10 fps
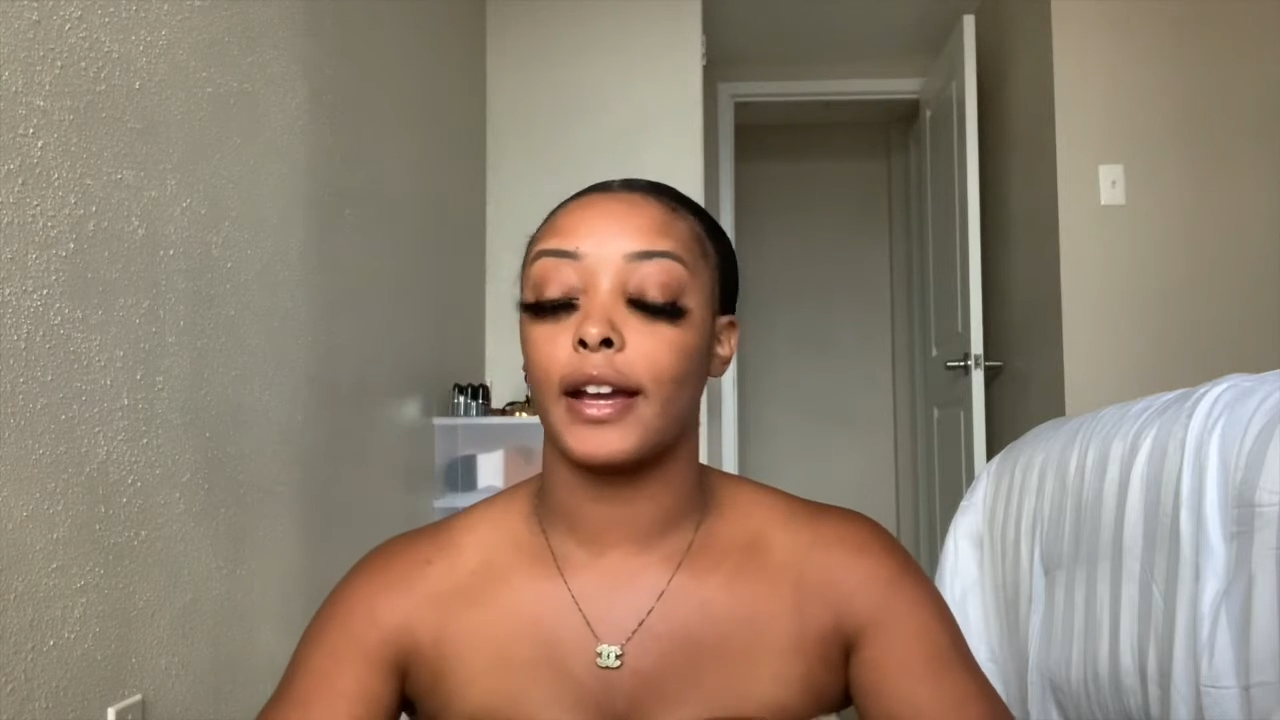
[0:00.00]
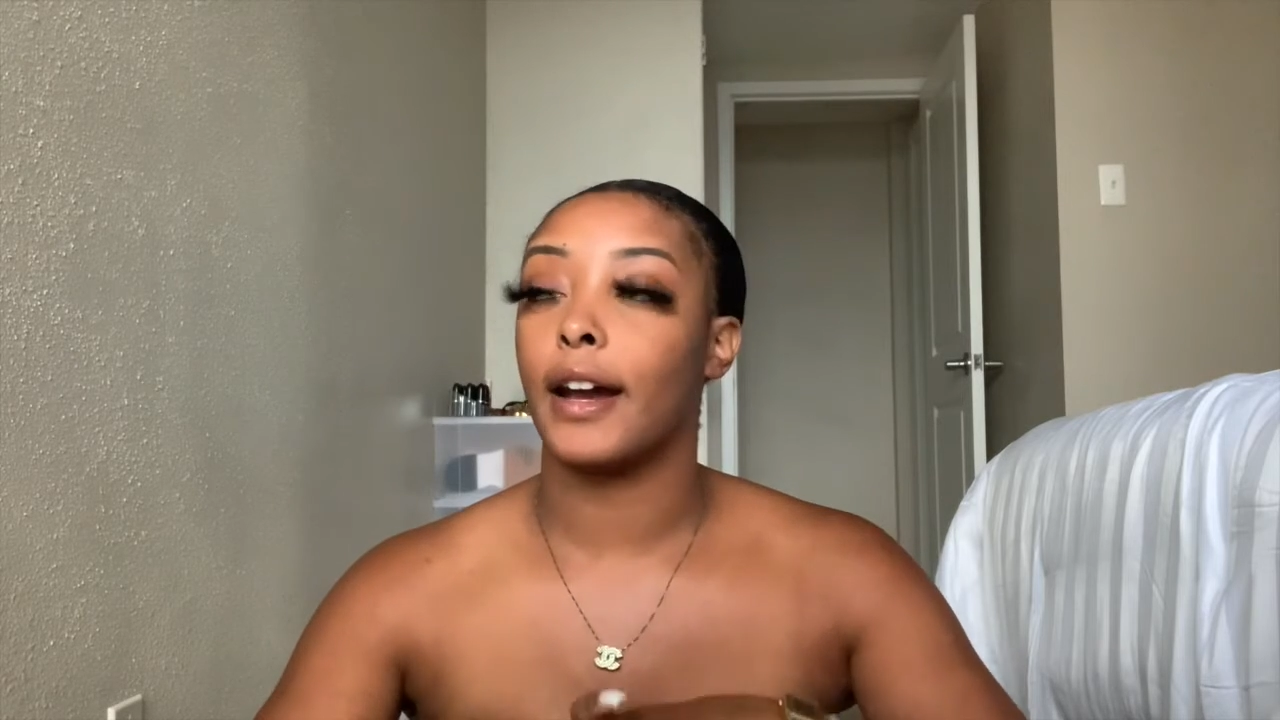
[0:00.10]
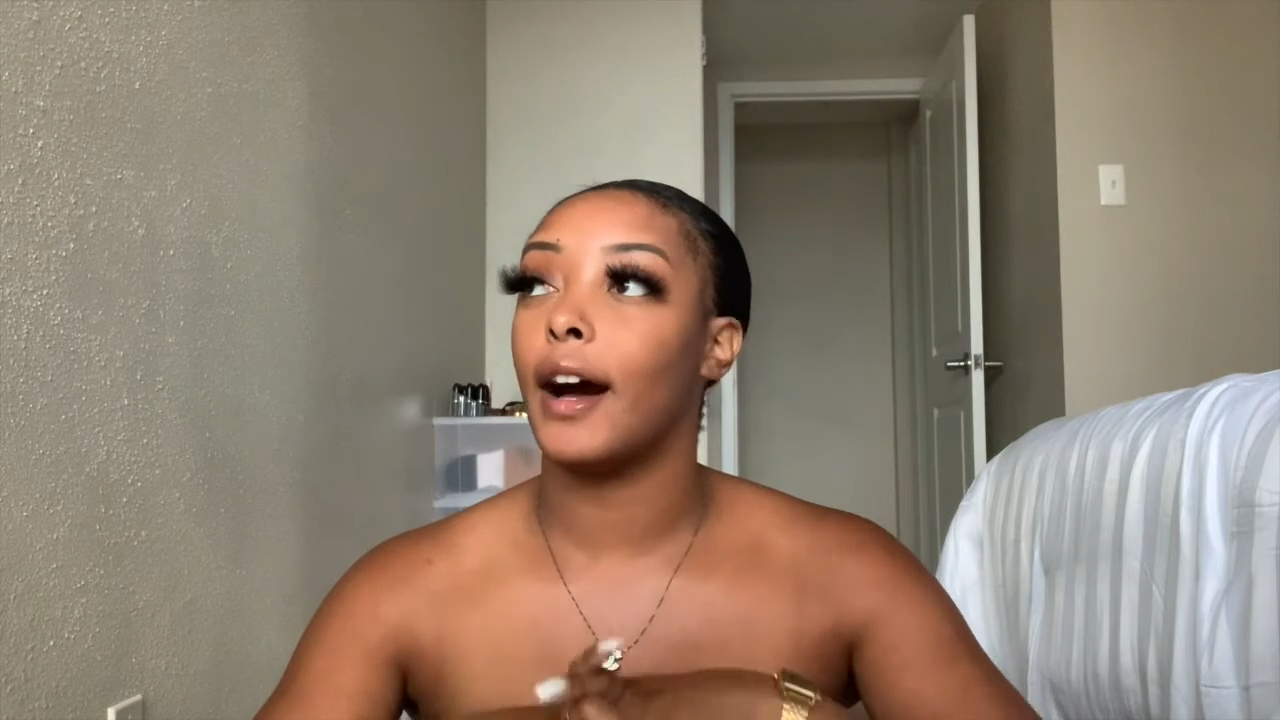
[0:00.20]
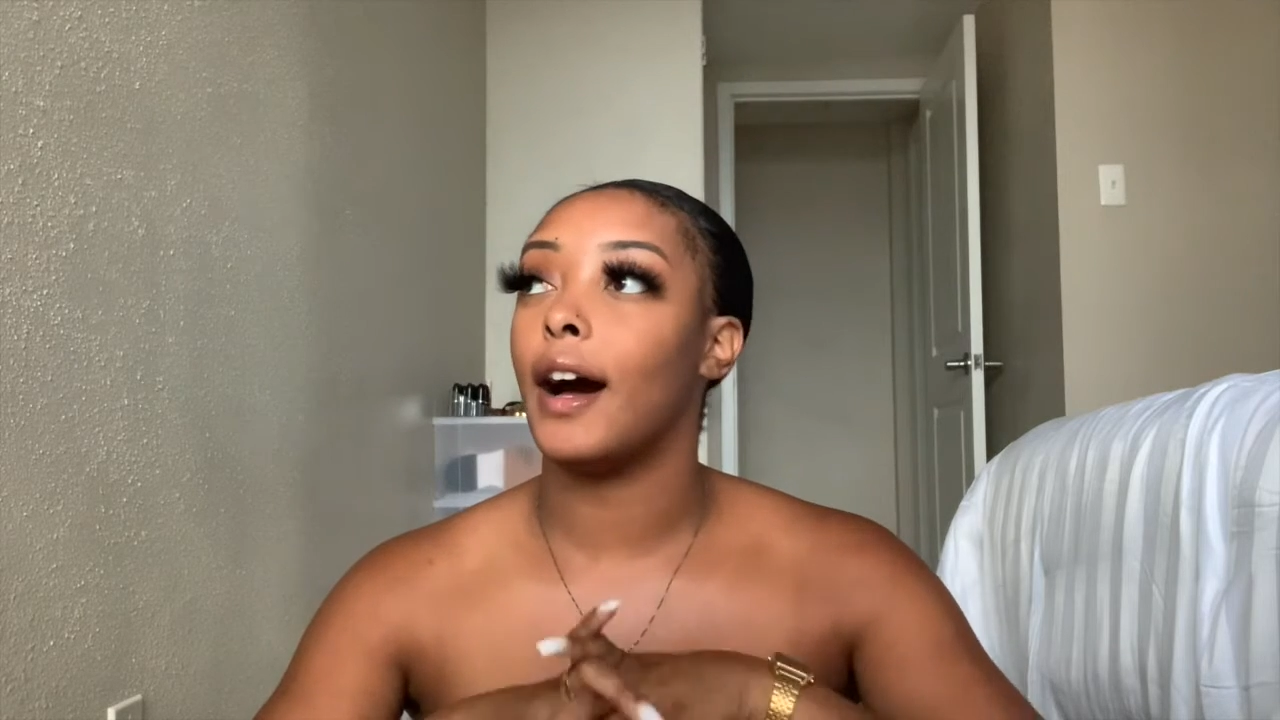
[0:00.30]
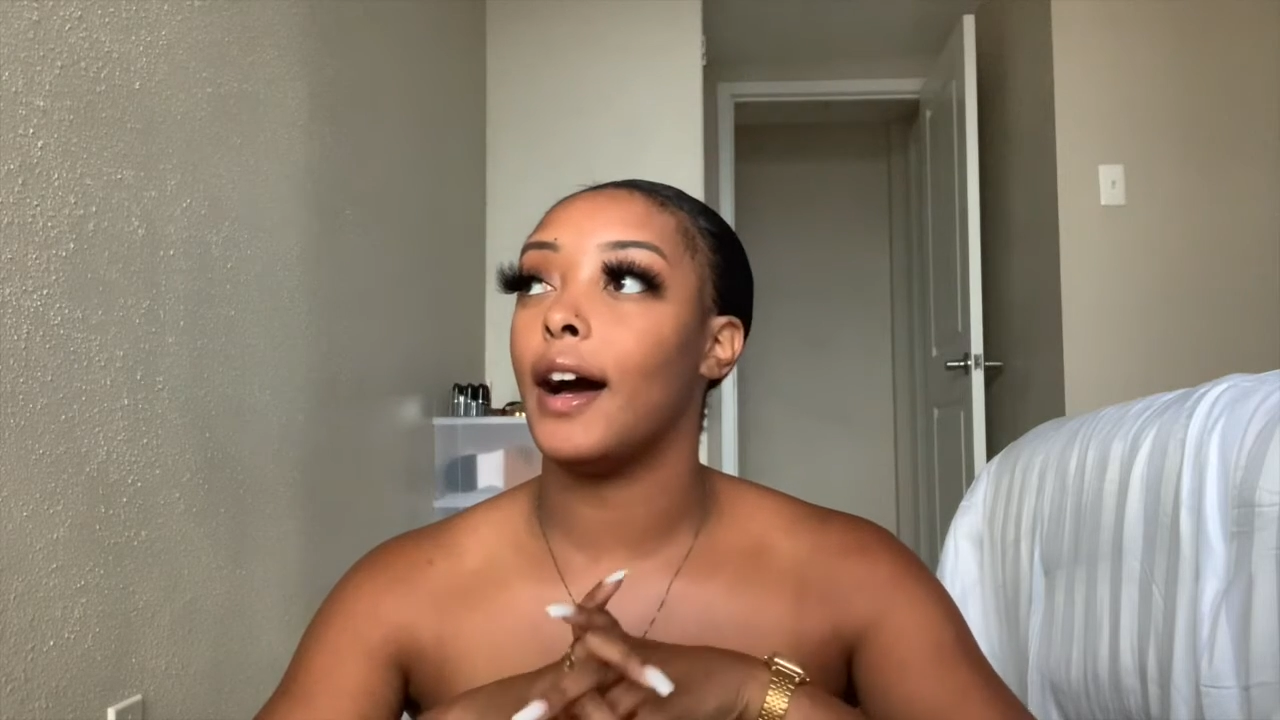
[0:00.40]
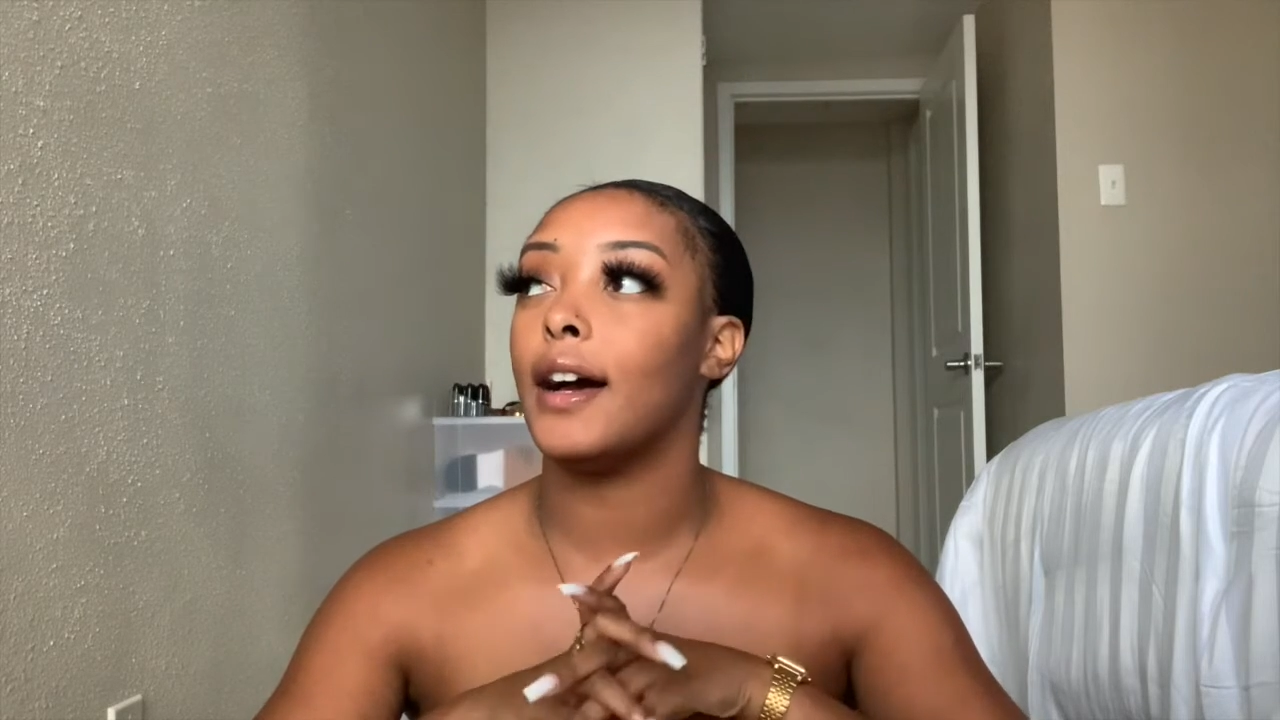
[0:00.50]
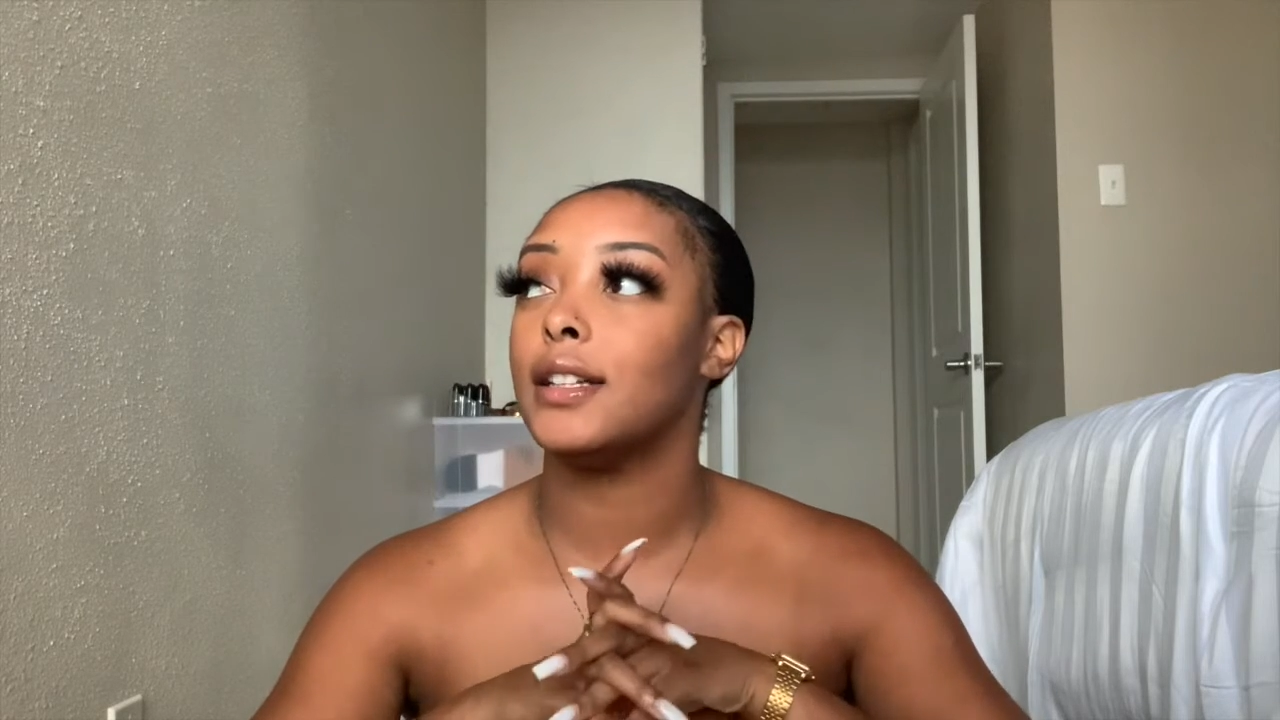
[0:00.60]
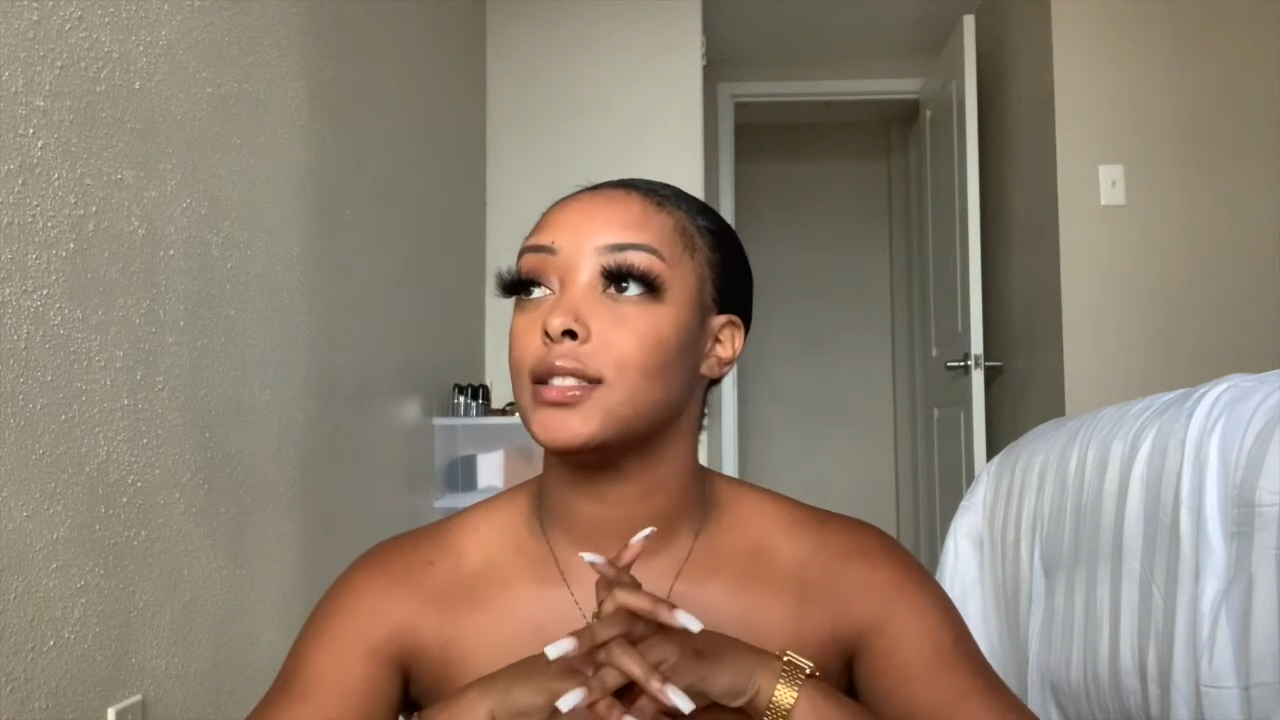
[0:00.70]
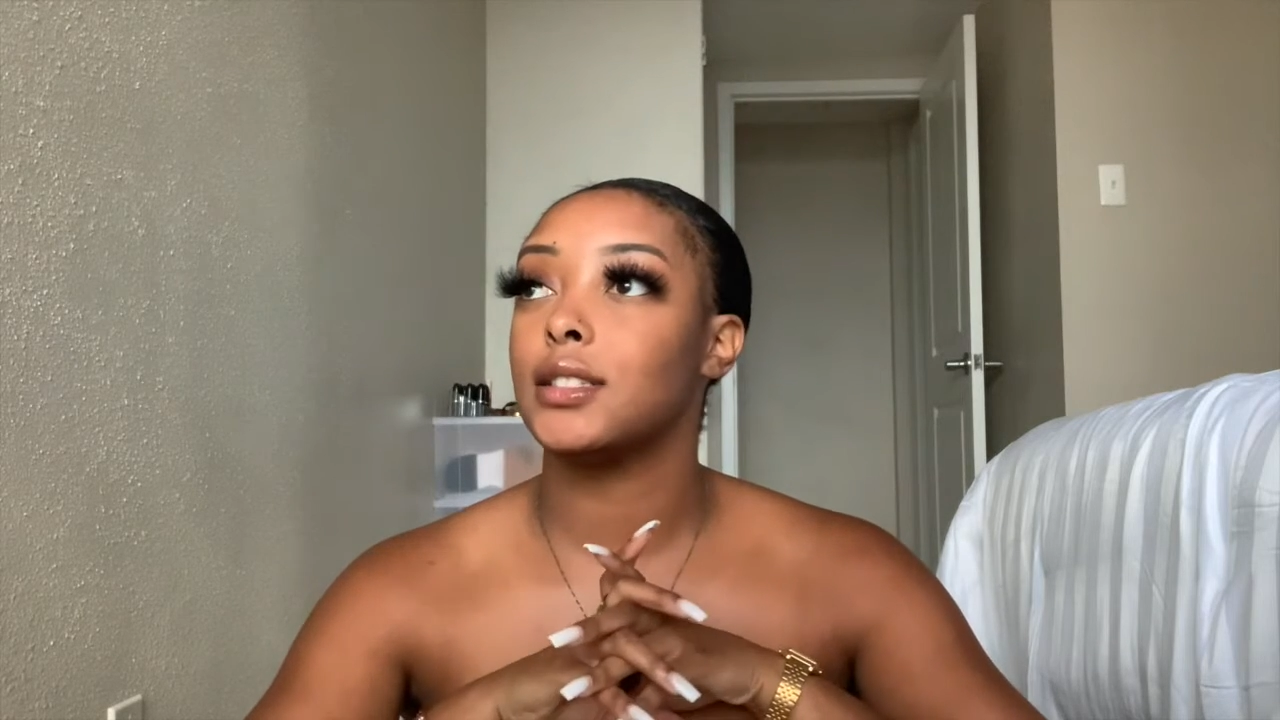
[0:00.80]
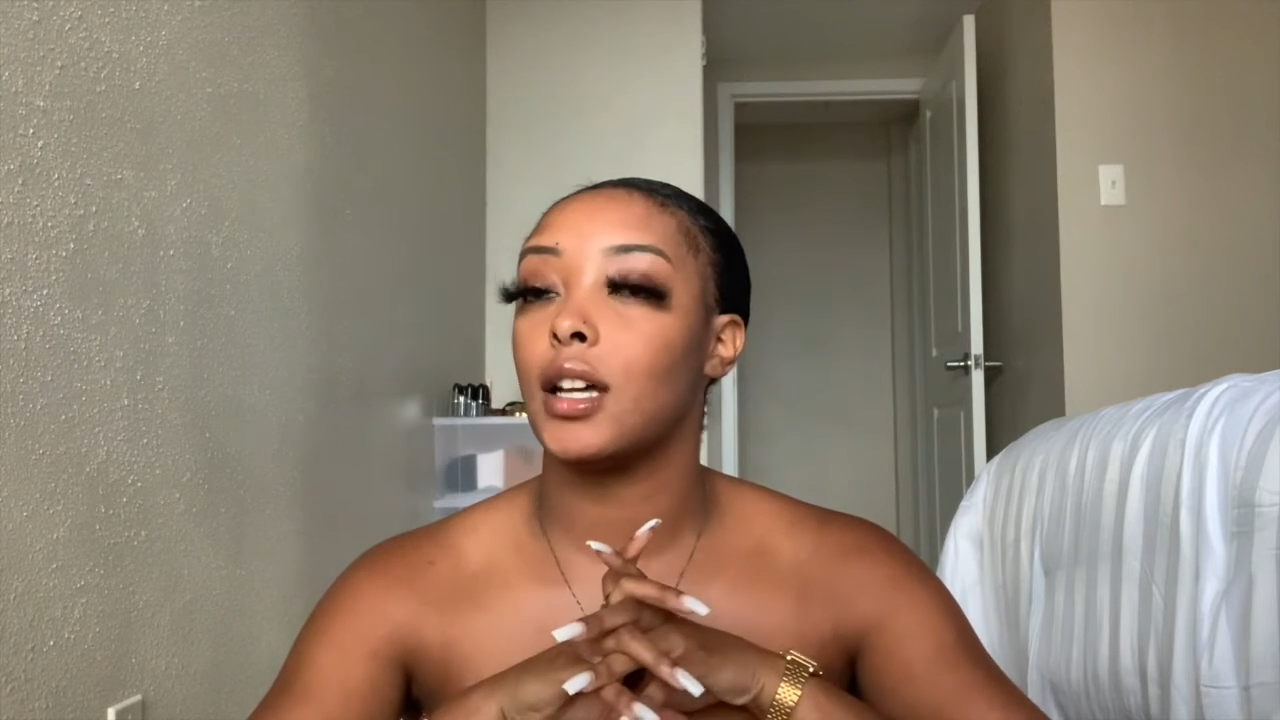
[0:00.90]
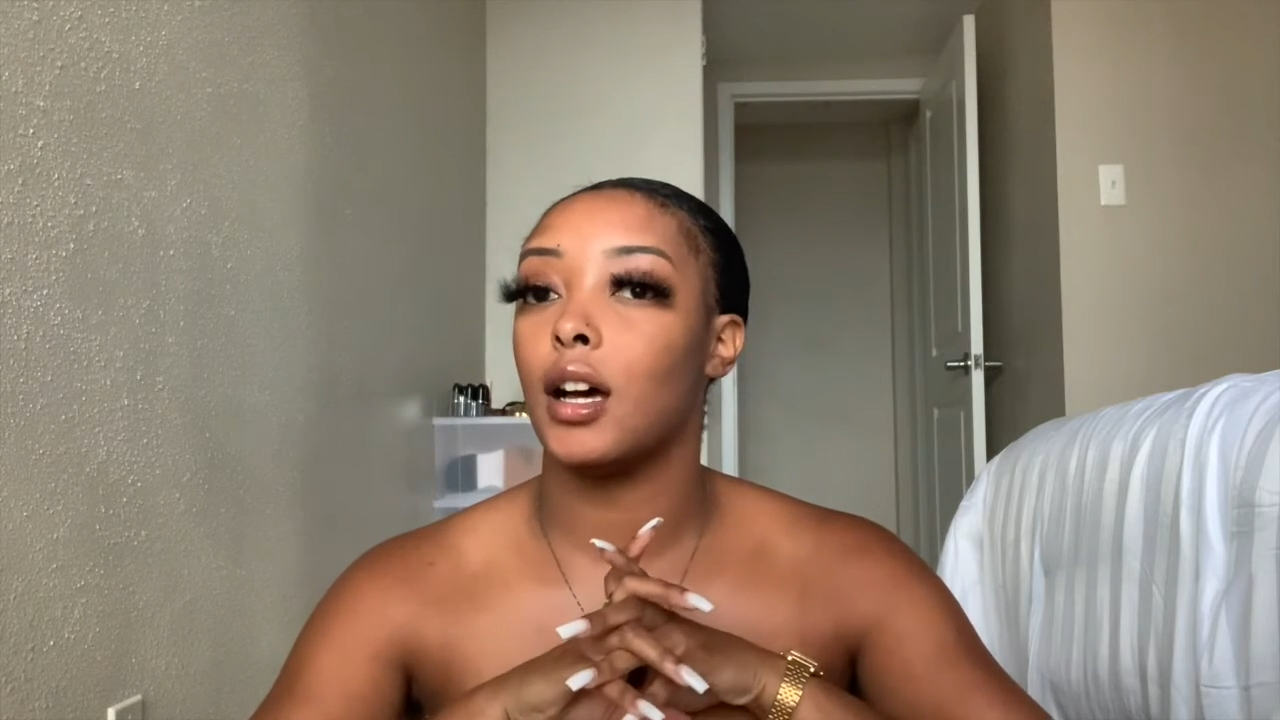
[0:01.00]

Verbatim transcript: got.